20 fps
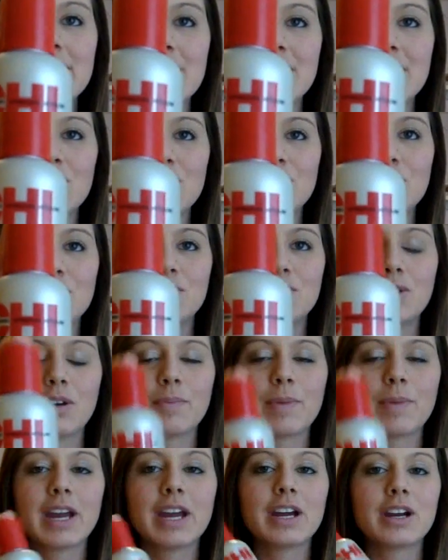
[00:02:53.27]
that this is
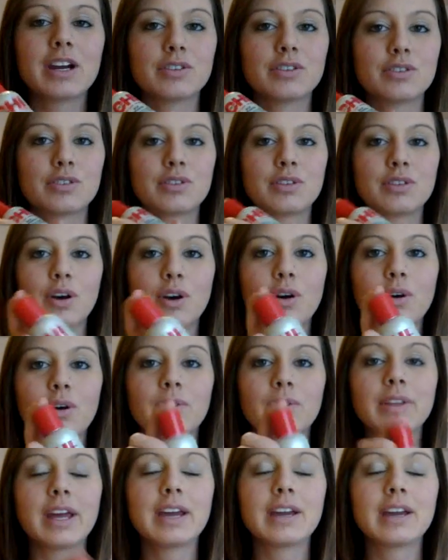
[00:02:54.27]
doing my hair
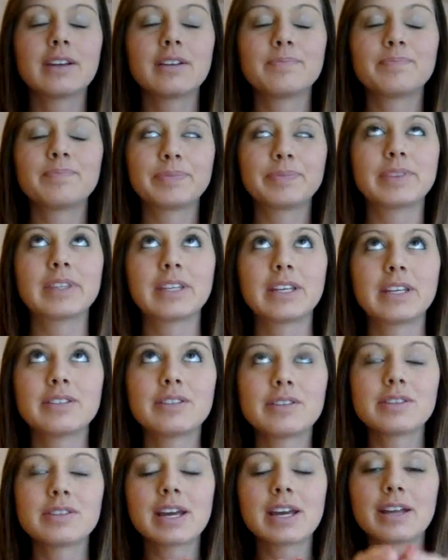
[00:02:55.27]
so,
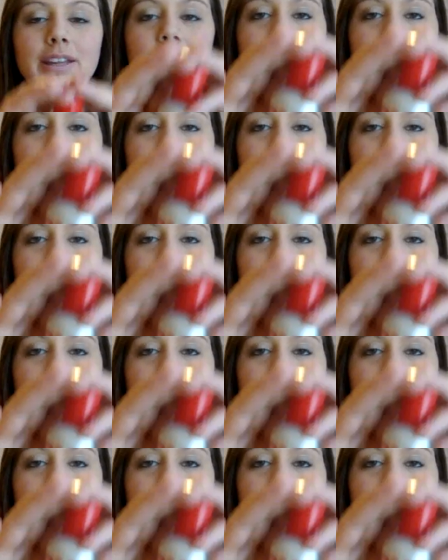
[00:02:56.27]
this is like a